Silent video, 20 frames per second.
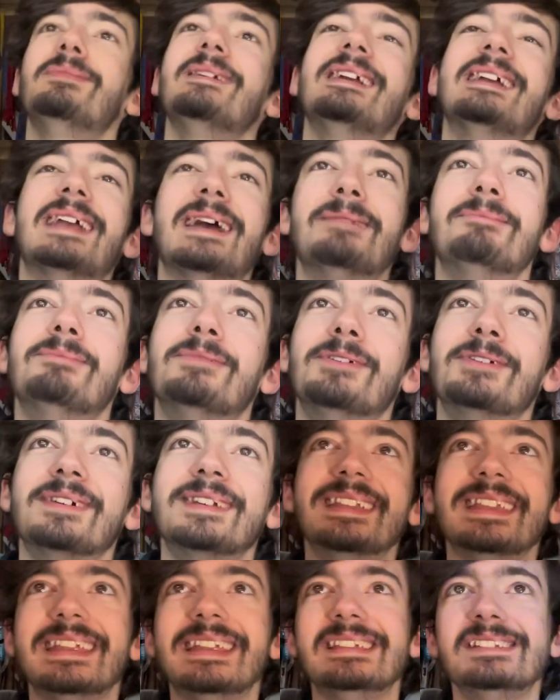we get more of
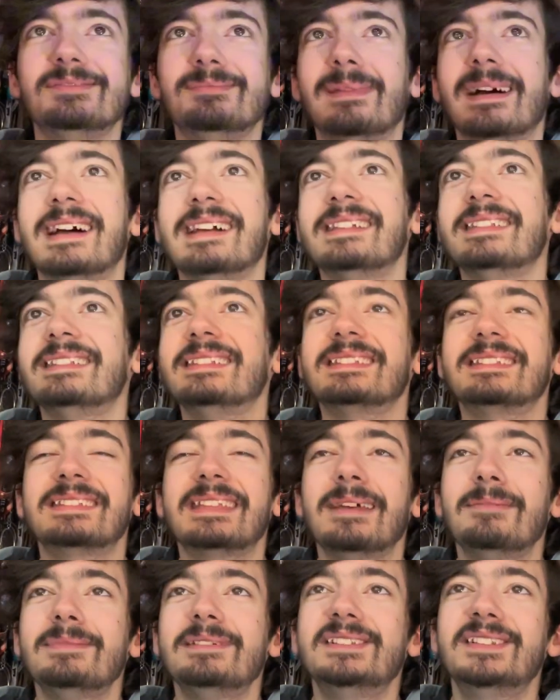these, man.
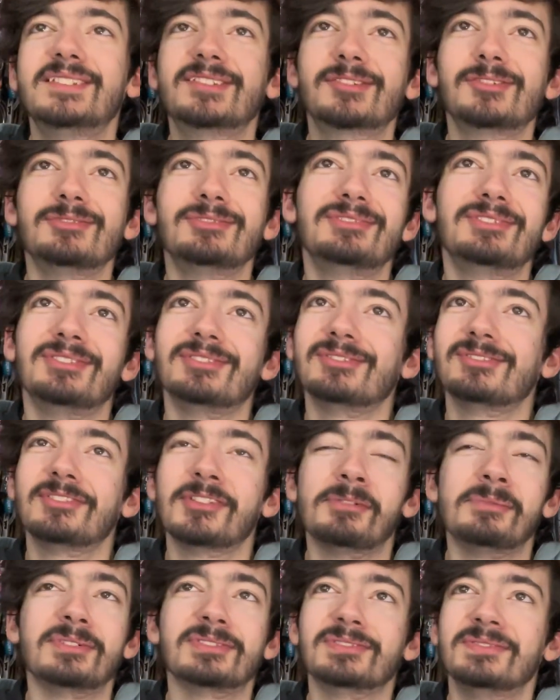Them in school look
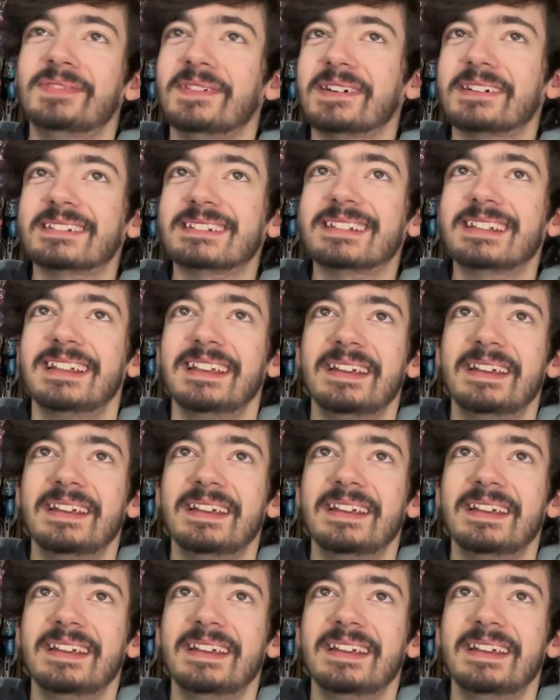so much fun.